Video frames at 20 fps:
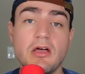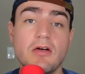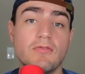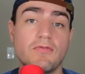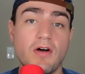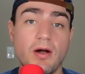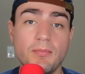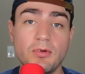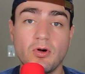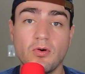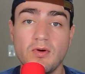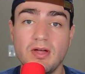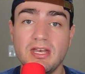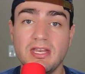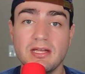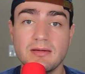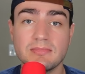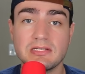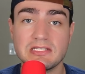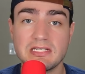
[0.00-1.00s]
from Quinn
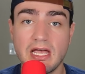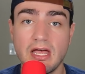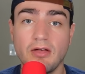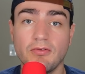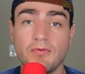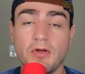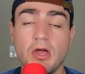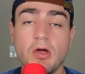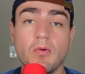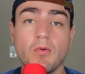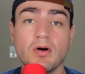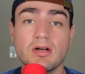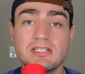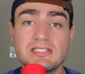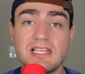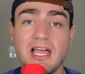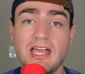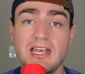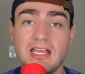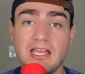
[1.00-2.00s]
himself
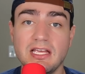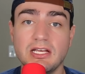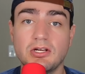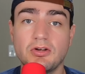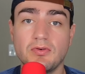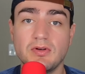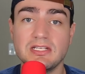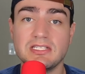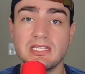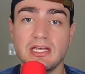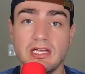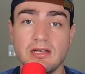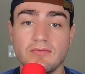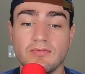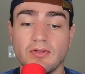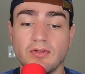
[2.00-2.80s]
was that increase in